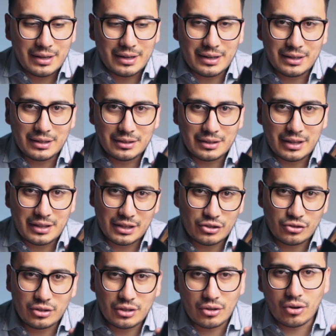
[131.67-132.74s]
And then
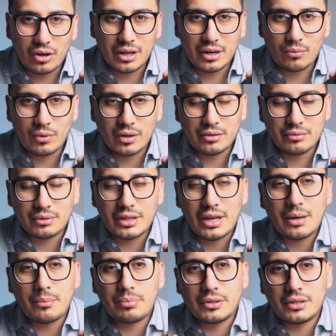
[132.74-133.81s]
you can go ahead and wear it with
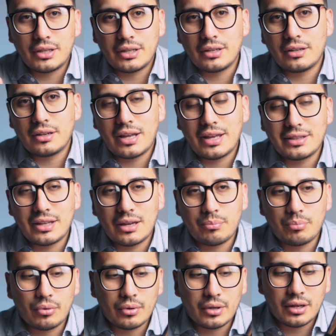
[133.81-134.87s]
that, but then at that
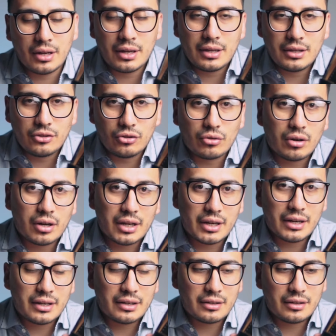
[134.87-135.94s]
point you go ahead
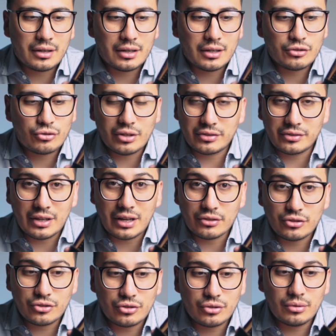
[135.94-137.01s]
and dress down
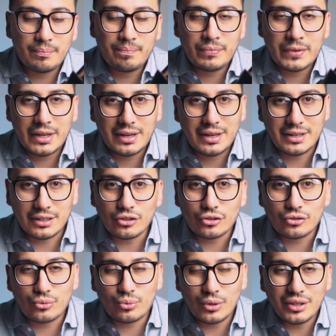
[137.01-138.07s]
the shoe, and it
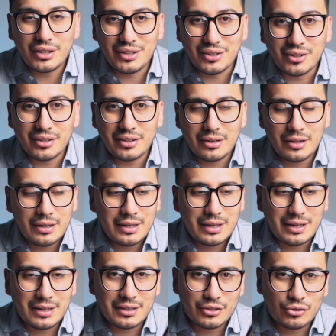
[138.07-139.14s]
looks really good.
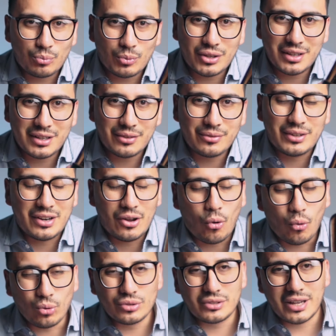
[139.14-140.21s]
It's more like of an
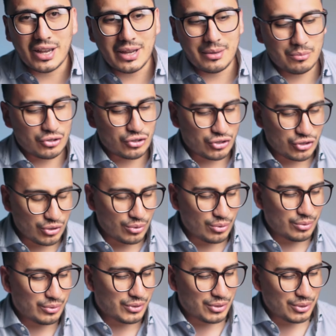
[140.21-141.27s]
old-timer
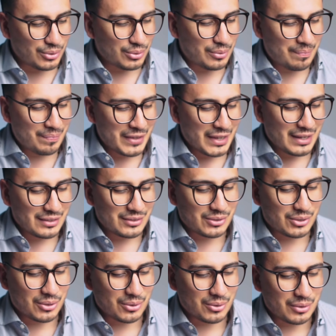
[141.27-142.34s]
shoe too,
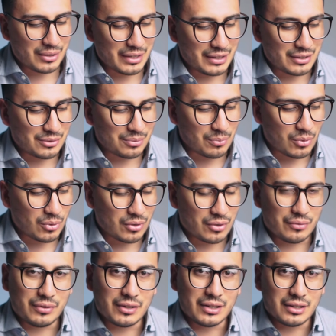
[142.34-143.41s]
so it's more
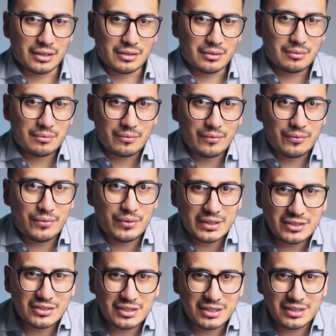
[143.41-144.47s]
of a
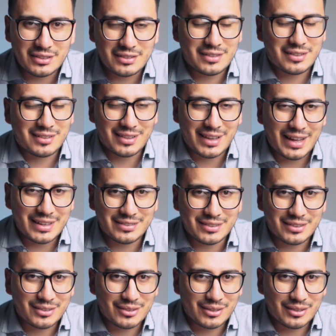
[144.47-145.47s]
vintage classic